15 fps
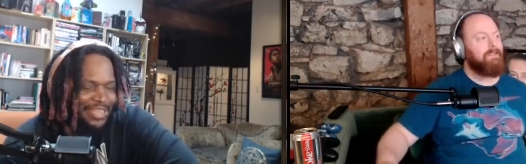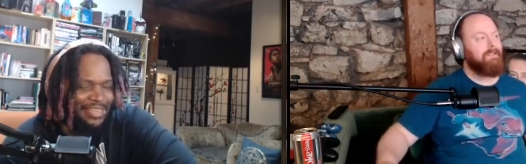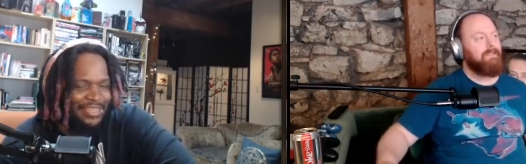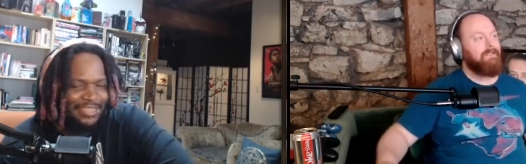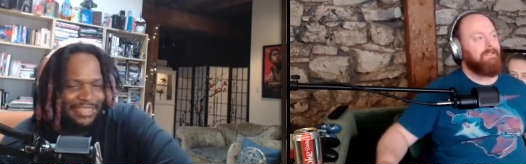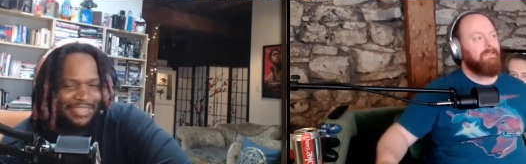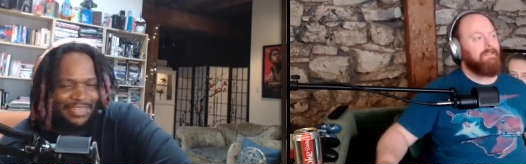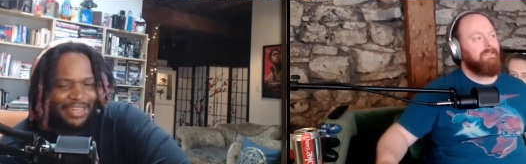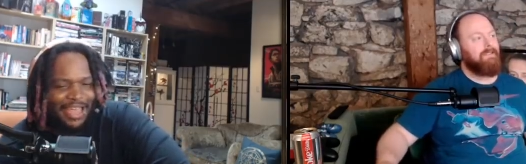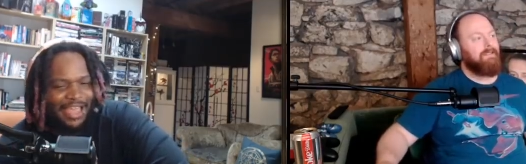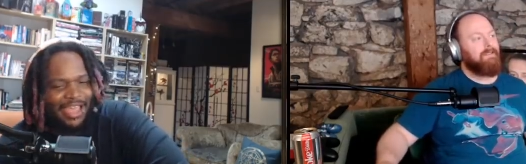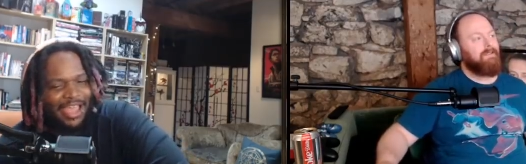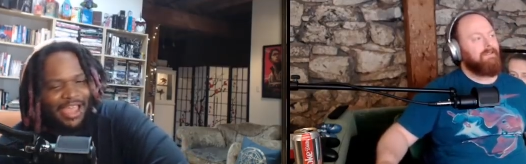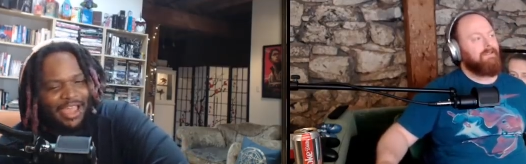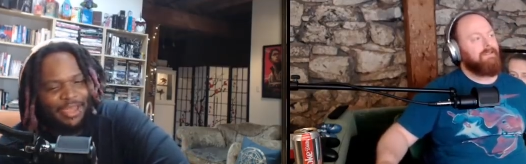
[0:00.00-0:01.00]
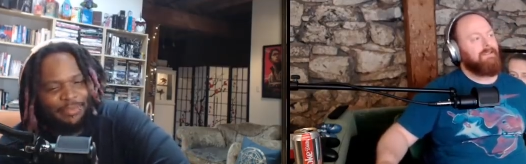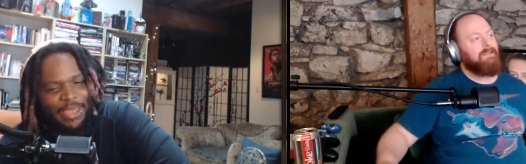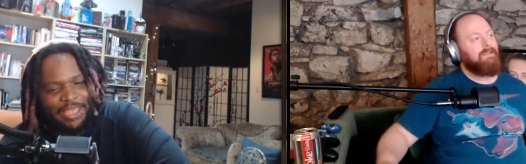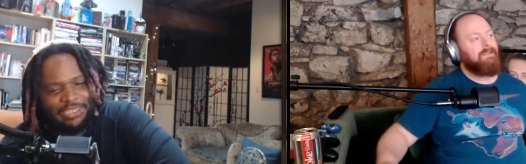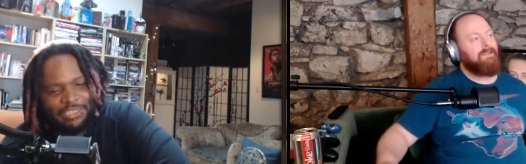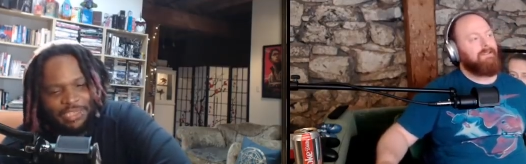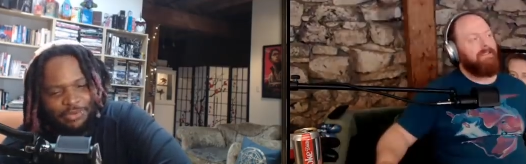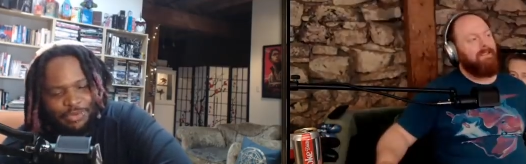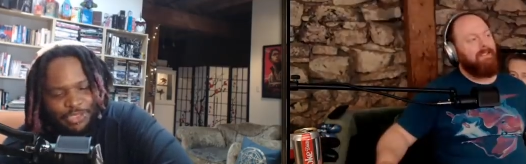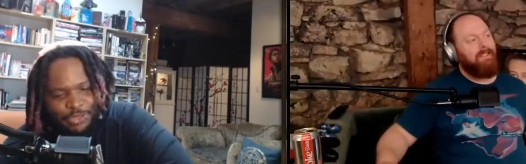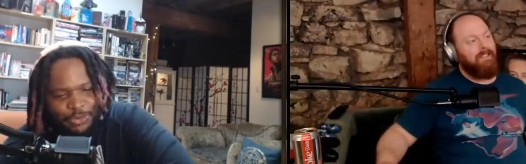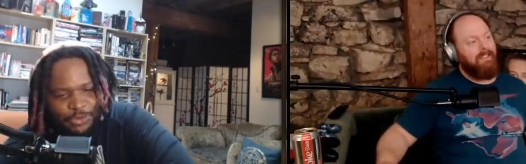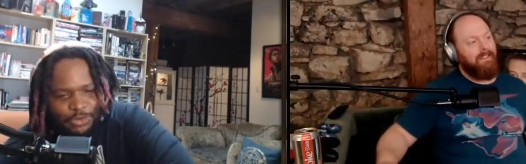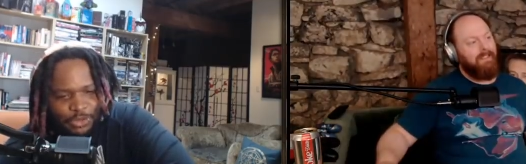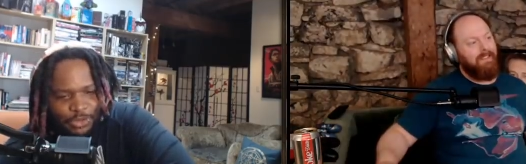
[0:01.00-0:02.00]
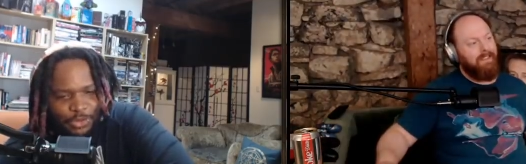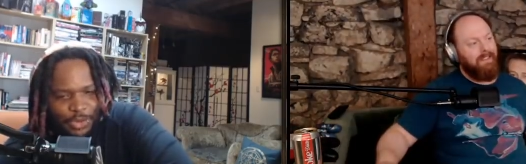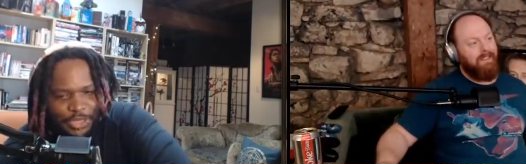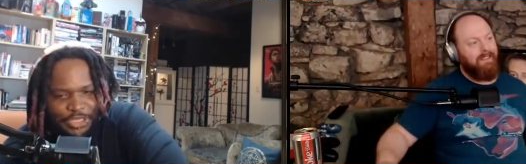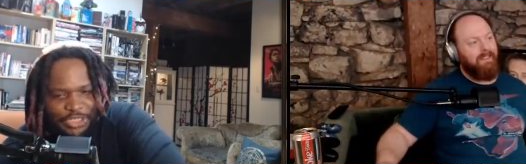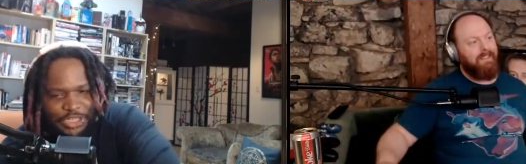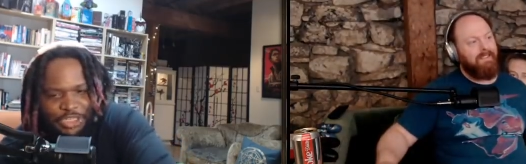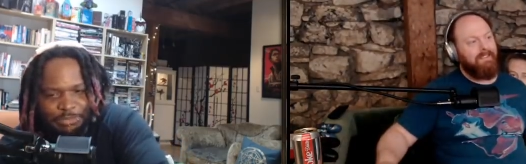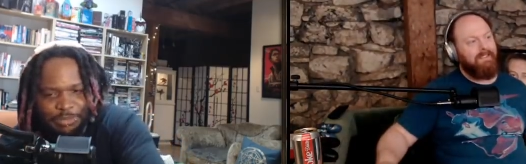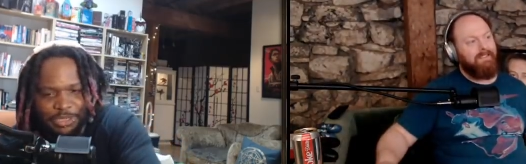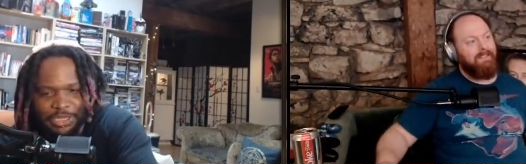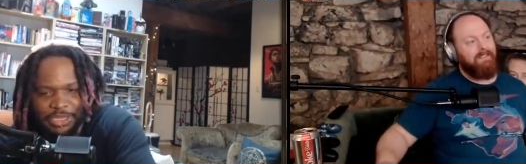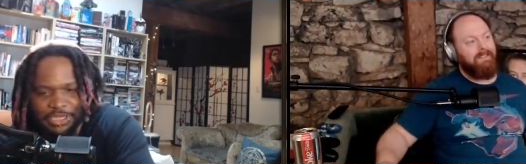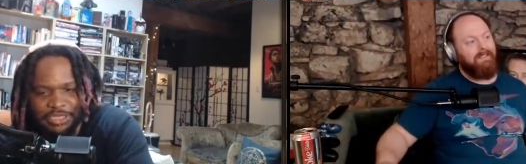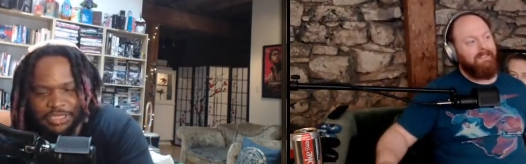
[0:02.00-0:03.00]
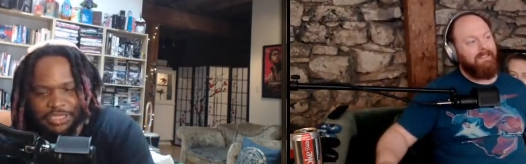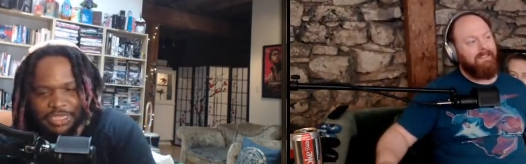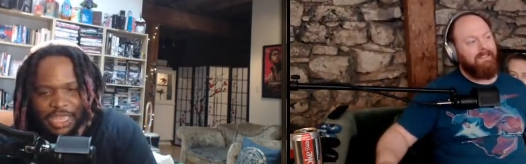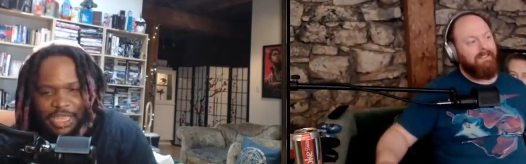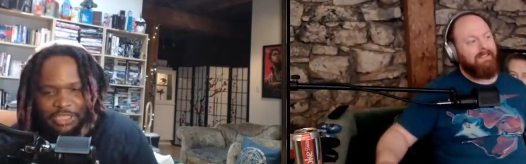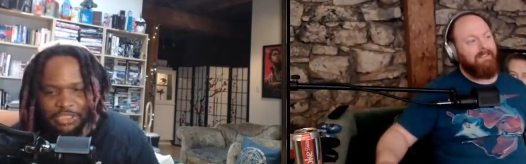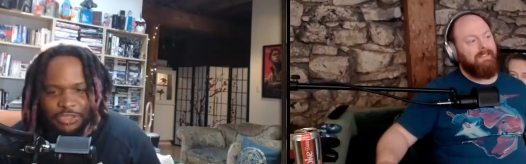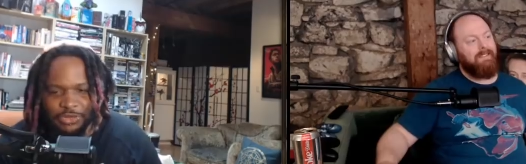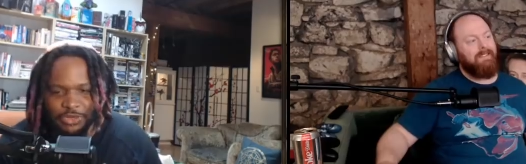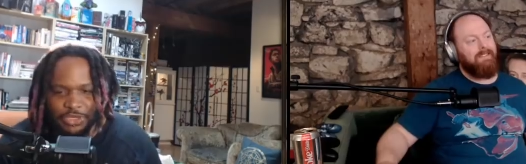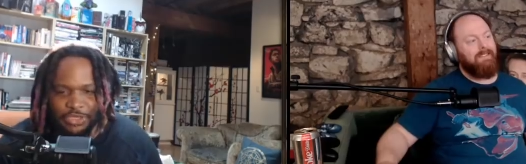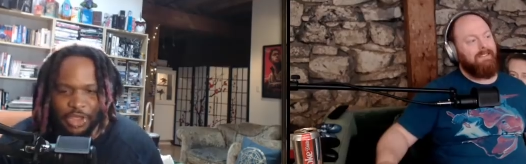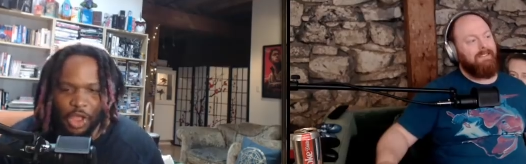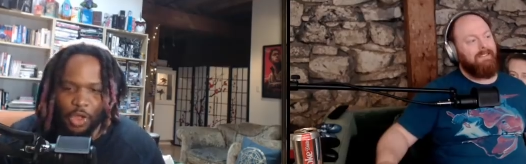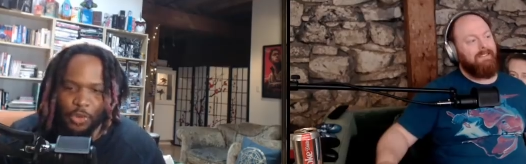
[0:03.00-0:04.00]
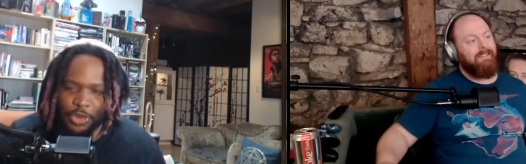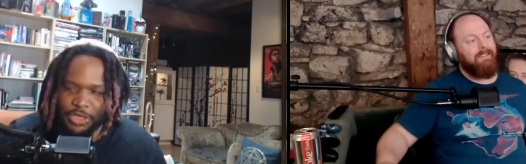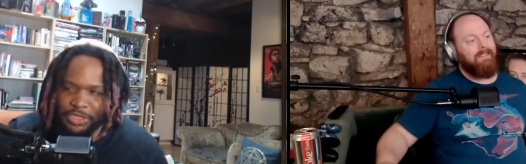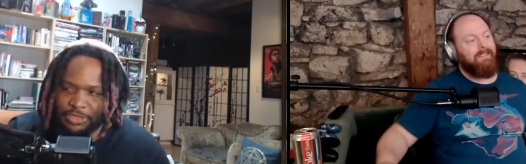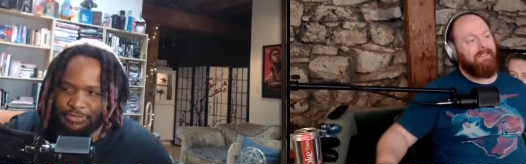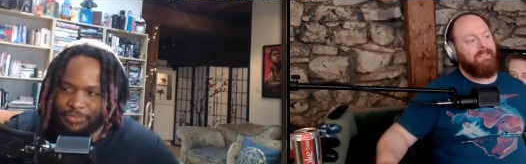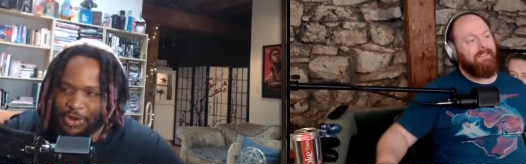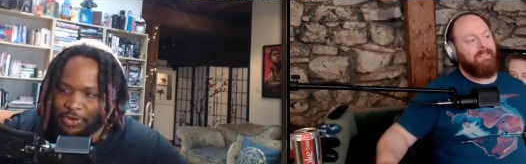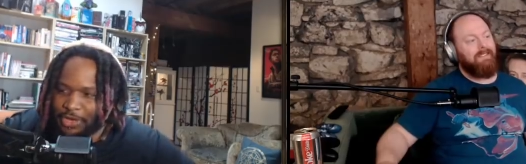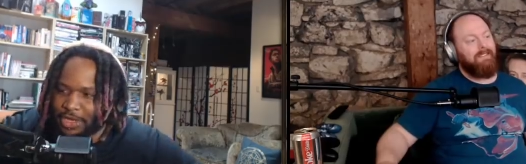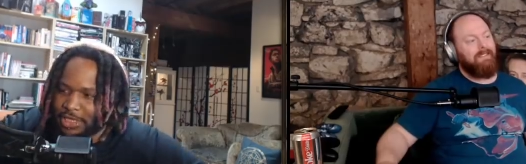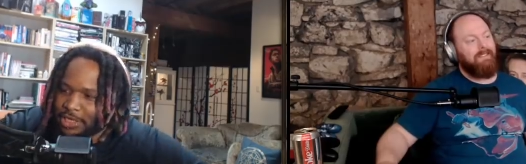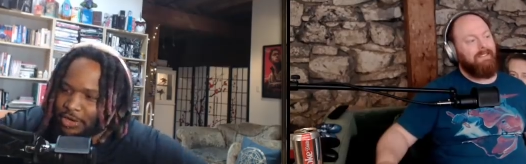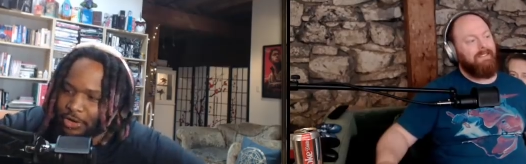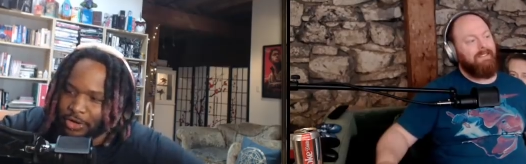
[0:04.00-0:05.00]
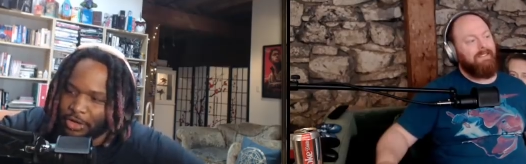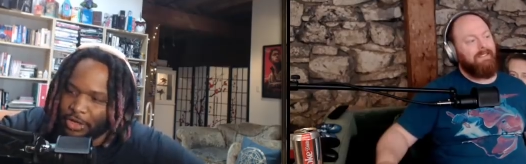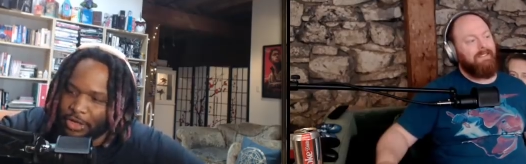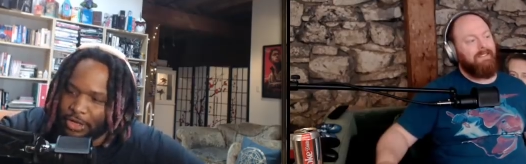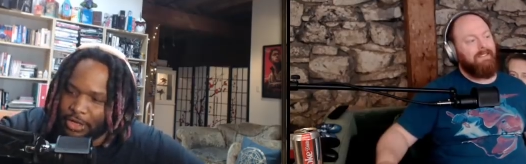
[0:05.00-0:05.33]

Speaker 1: Listen, I, am asking rhetorical questions because the answer is always very clear.